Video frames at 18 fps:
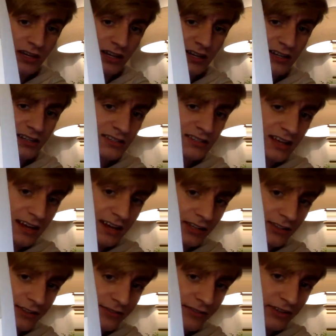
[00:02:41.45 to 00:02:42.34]
And does that
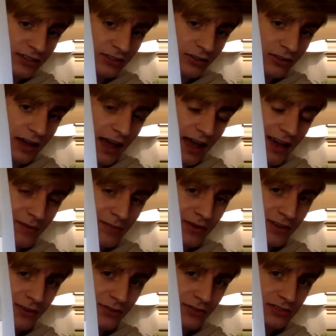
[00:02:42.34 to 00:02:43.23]
elephant look
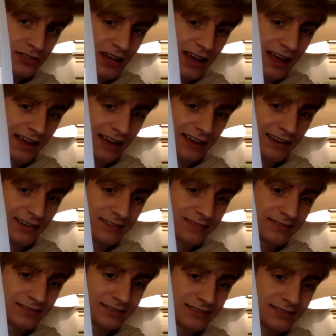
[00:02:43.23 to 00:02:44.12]
happy or sad?
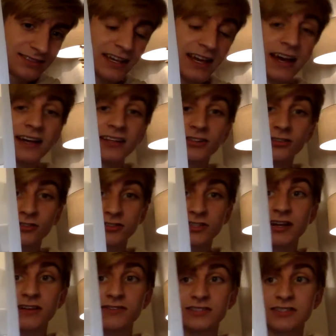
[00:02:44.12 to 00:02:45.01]
Yeah, it looks
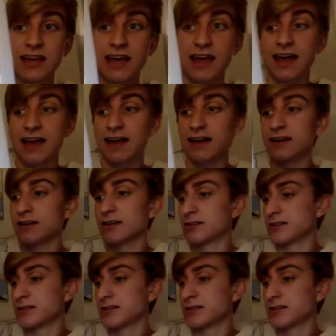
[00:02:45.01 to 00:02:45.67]
kind of sad.